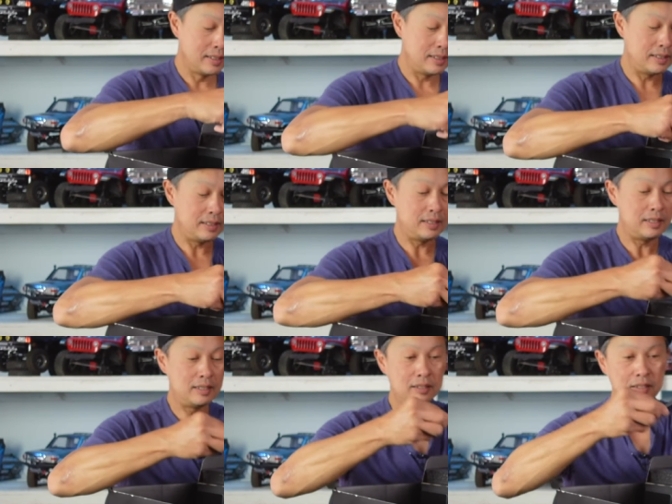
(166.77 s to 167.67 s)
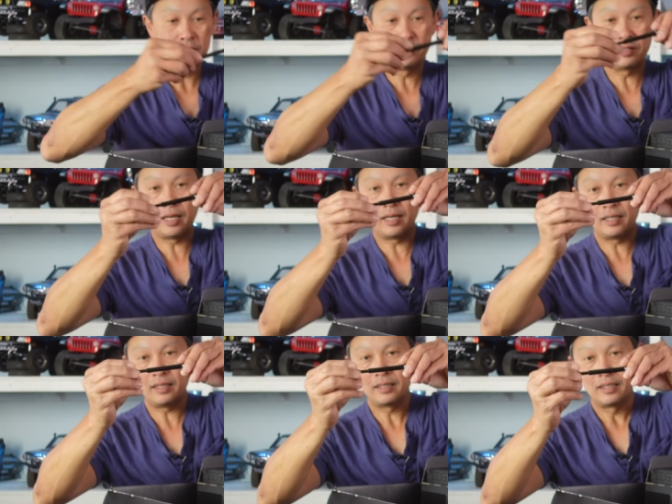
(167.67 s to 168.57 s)
uh,
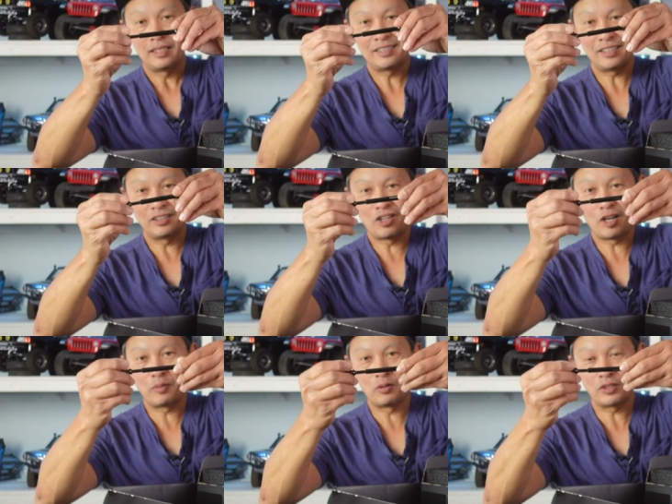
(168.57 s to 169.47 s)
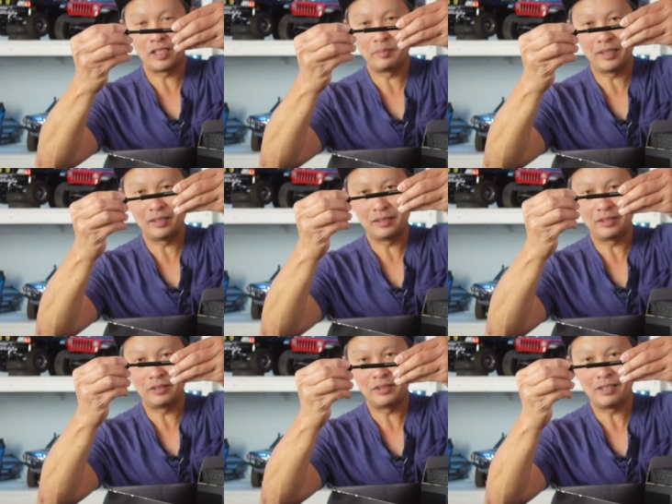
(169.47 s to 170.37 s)
uh instead of dog bones in the middle, you
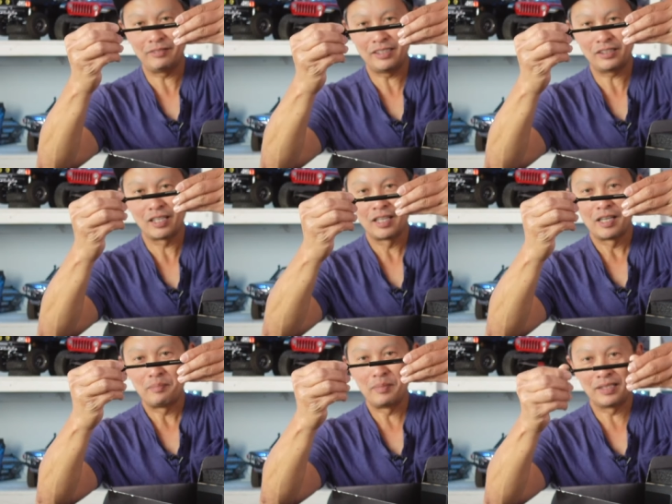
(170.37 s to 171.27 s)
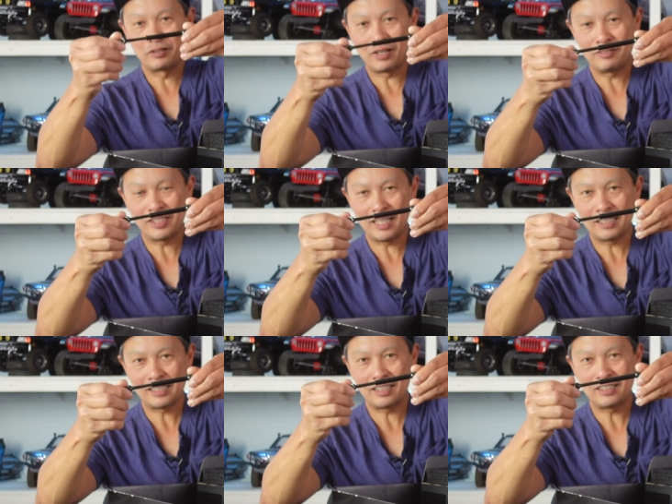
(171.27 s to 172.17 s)
know, you have these middle drive
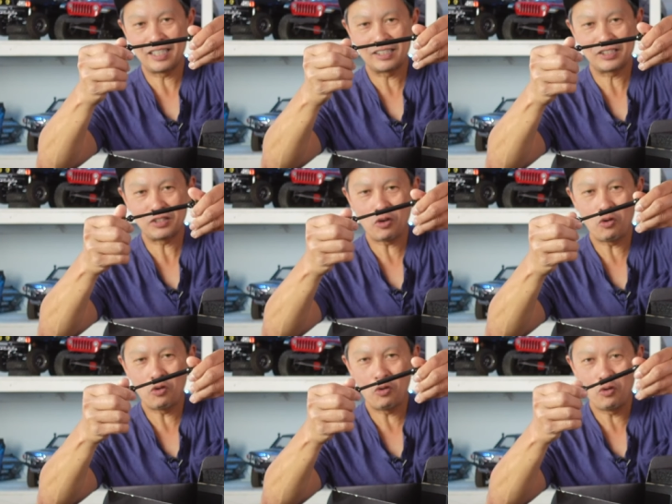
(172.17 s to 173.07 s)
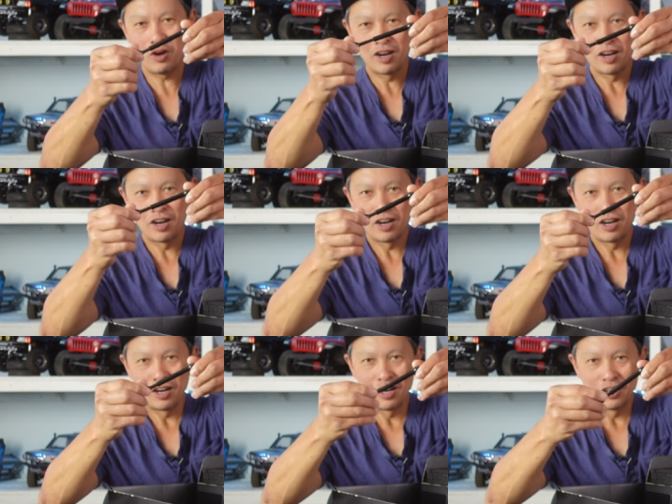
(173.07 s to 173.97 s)
shafts that are just so,
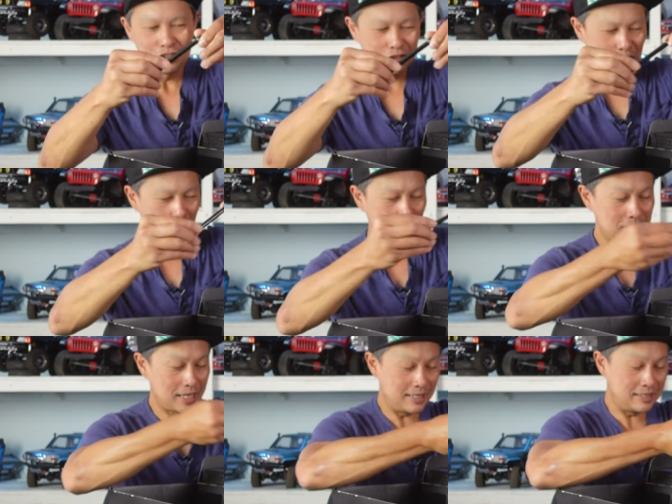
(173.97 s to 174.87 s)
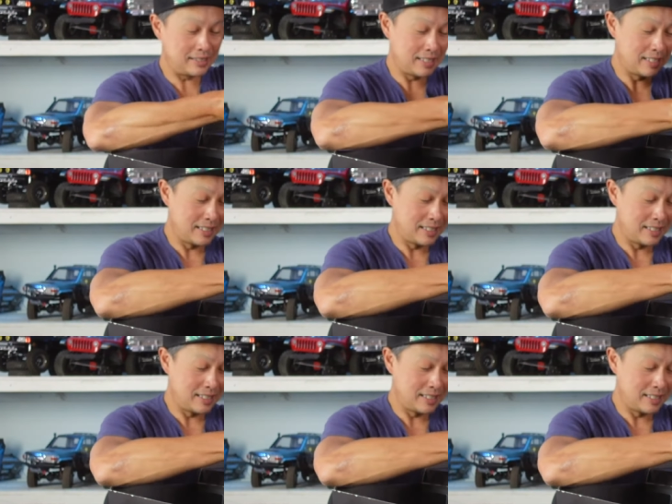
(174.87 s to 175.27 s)
so precise.